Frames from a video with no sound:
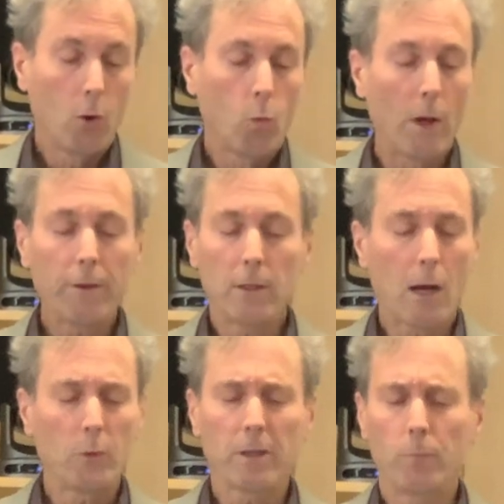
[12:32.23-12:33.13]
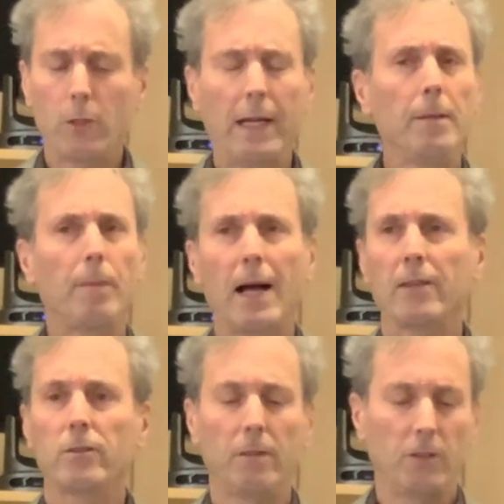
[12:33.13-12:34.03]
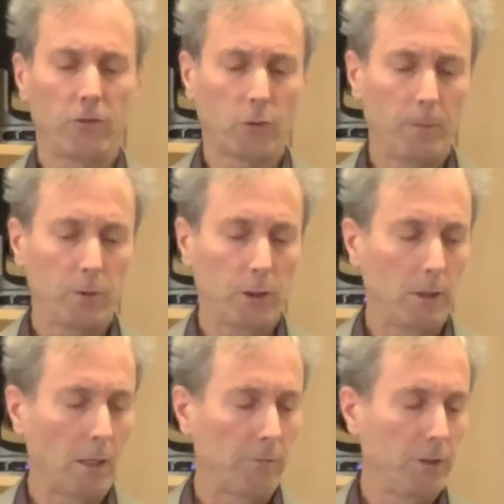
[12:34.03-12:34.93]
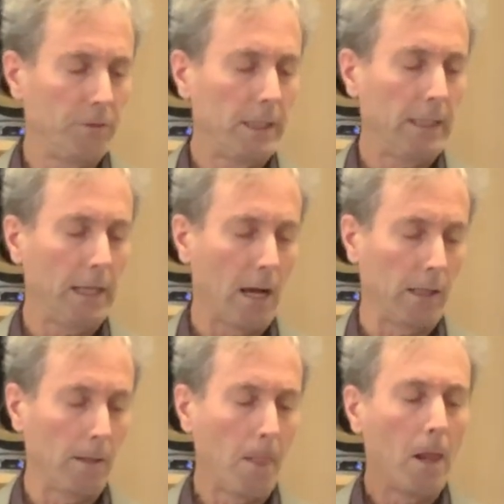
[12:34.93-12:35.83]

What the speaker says: Whether or not we can put any positive description of divinity on it,